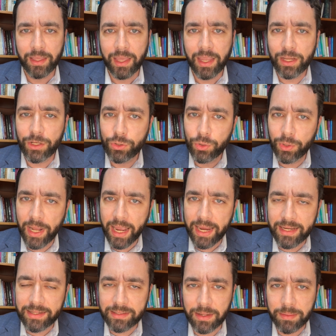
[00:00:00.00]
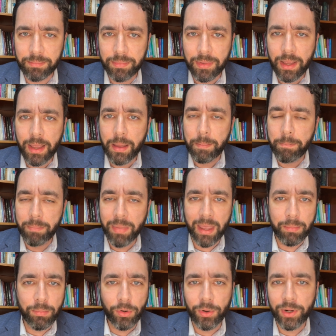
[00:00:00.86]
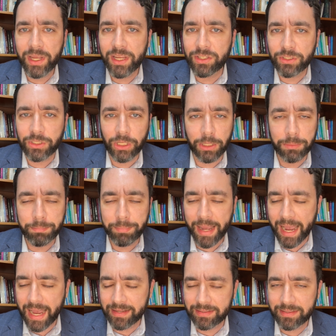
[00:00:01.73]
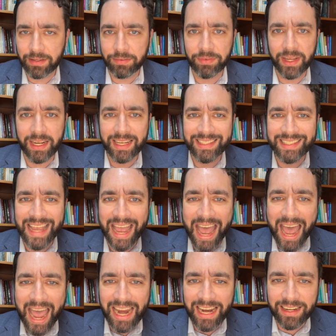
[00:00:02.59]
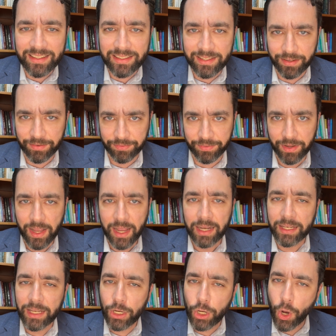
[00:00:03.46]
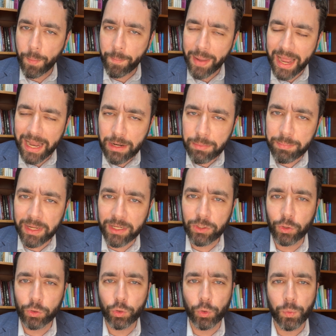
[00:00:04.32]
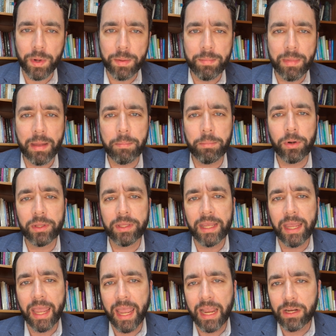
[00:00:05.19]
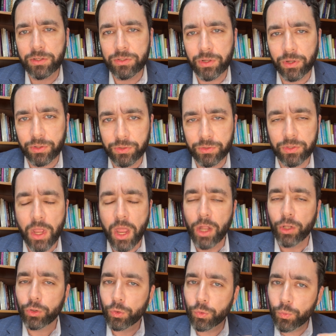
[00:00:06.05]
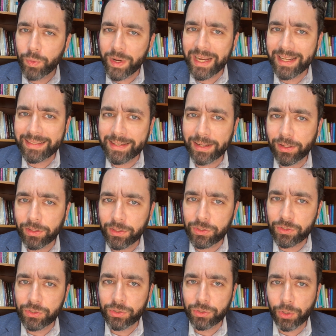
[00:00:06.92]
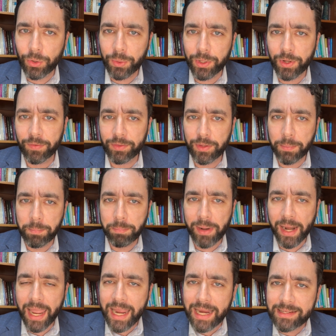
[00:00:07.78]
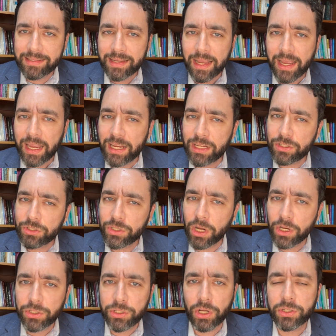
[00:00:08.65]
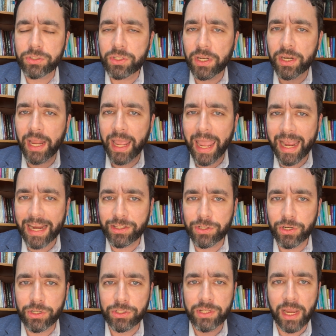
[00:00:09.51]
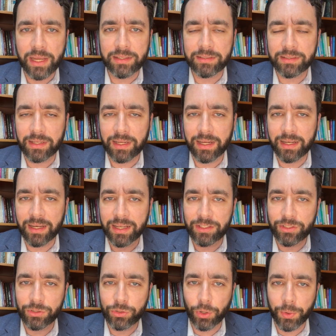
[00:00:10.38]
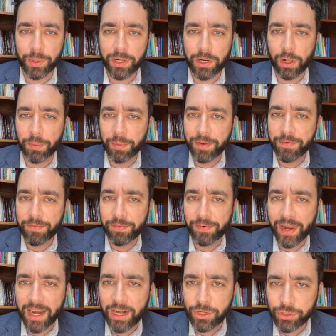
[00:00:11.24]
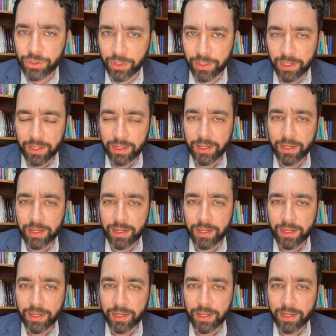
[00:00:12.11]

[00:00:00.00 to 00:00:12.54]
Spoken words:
In Judaism, memory is not passive, it is active. The commandment to remember the Exodus, to retell the story of the plagues, is not just an exercise in historical reflection.